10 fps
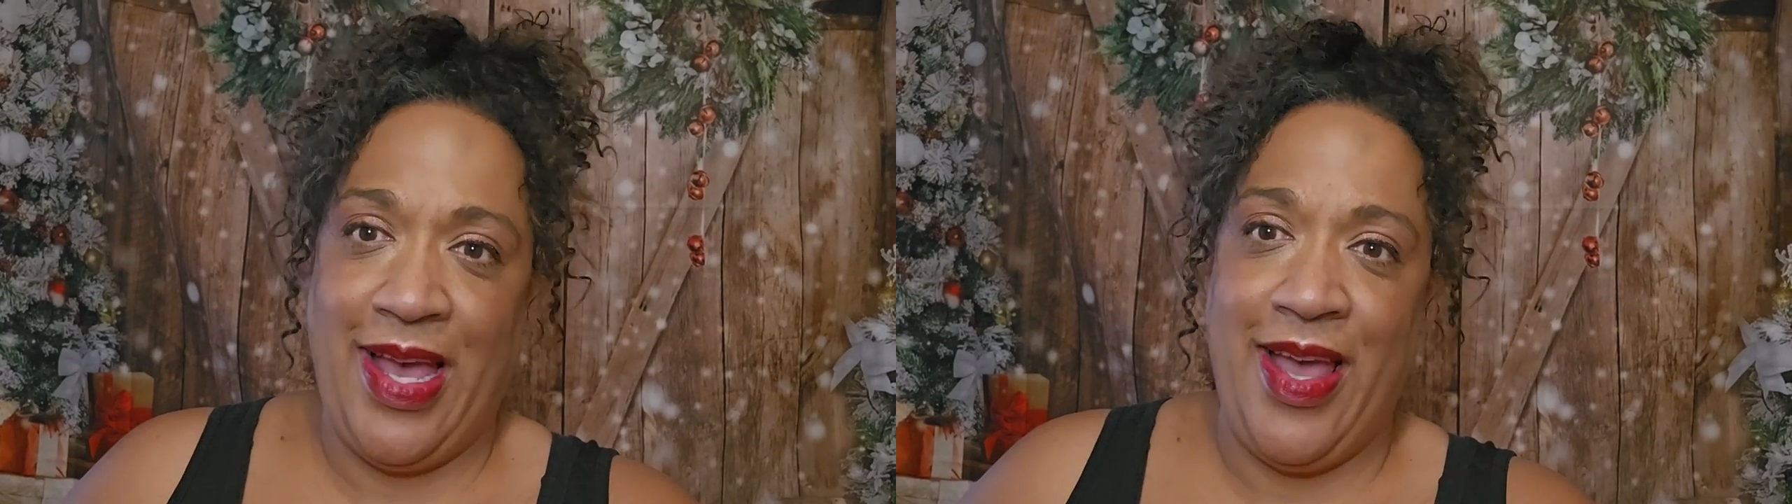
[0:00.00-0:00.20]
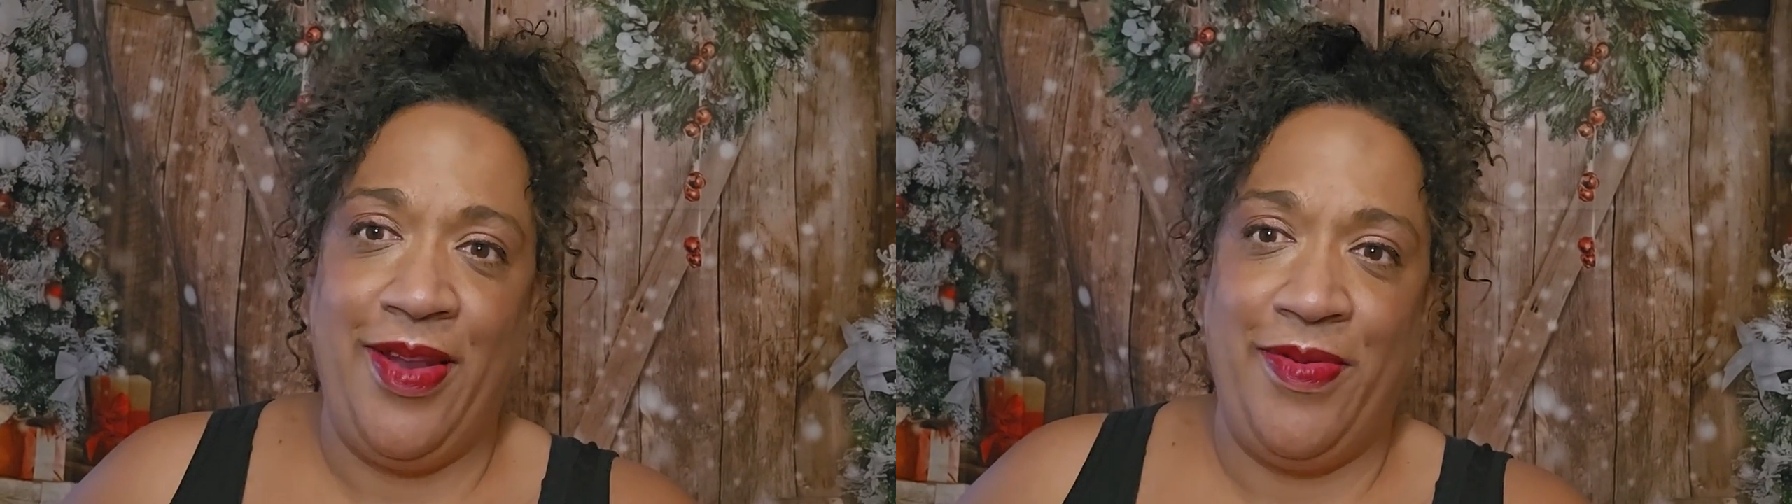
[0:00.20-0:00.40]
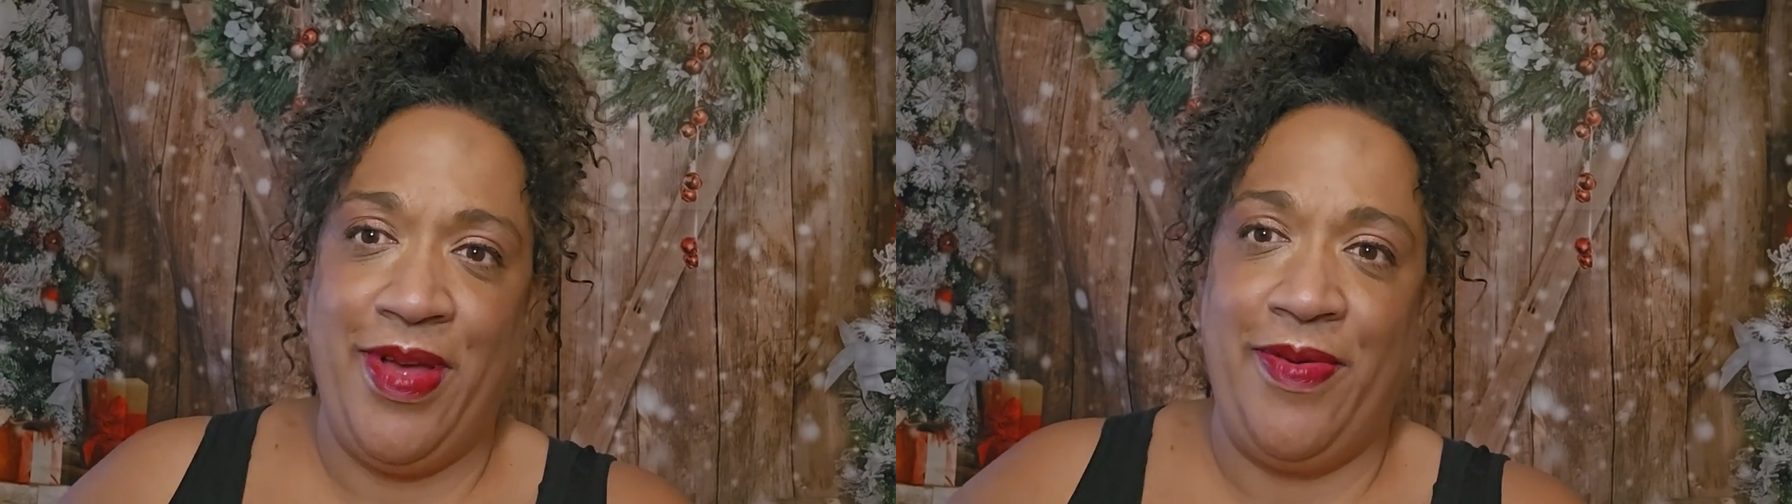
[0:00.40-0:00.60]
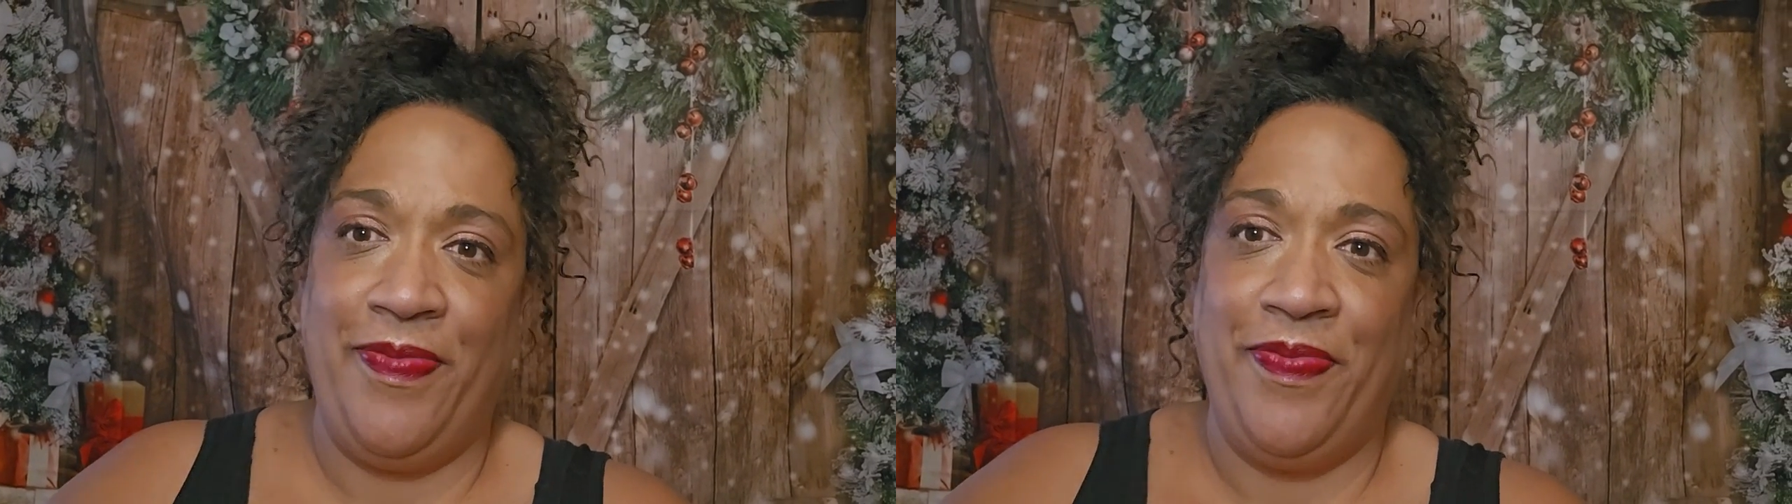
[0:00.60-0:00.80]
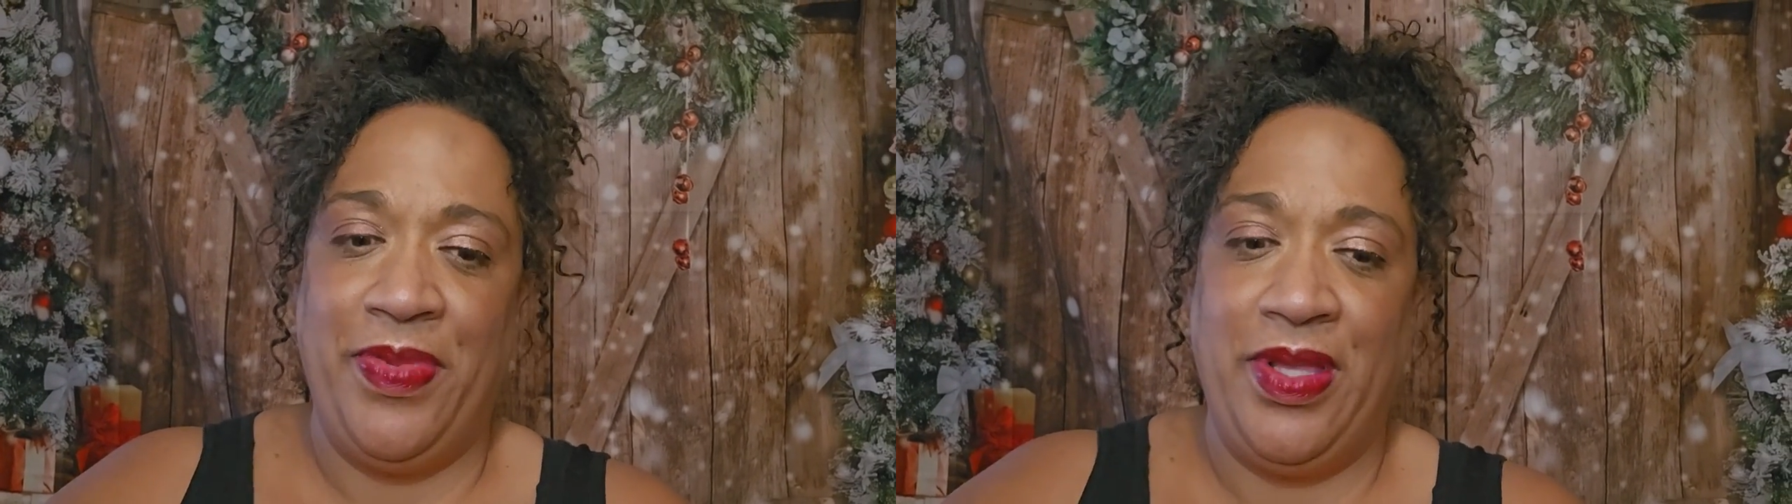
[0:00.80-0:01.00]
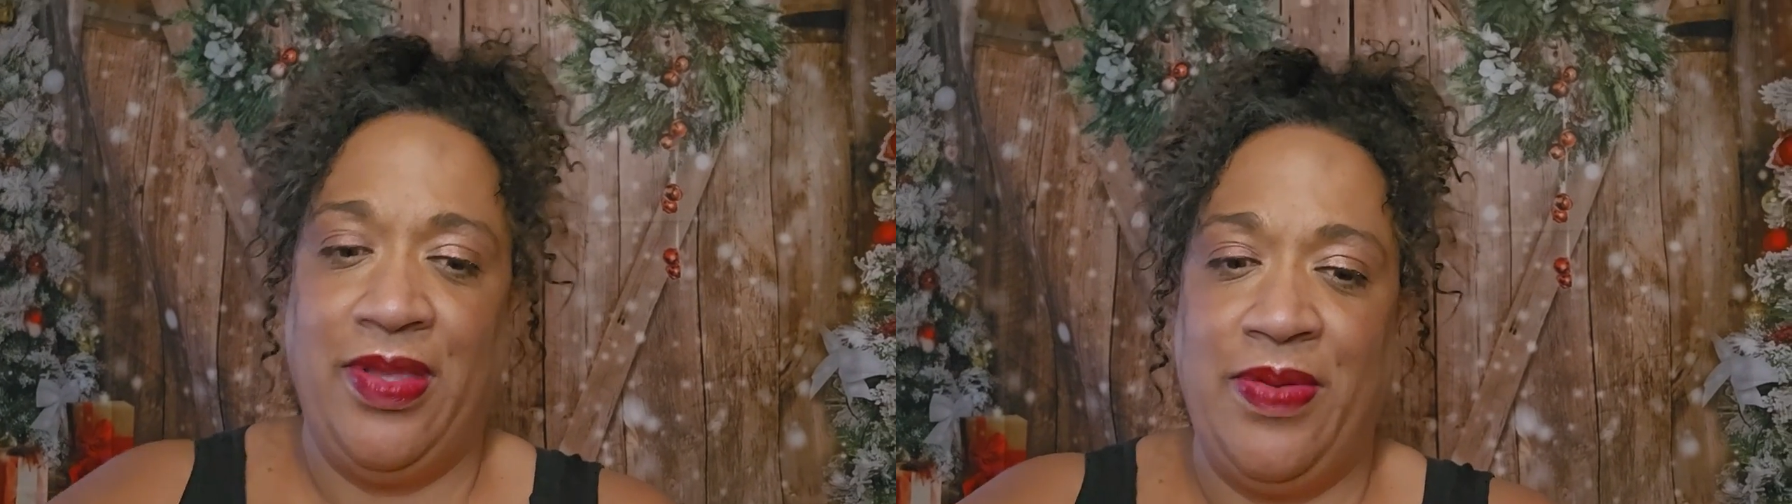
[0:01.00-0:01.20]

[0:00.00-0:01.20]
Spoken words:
I don't know, but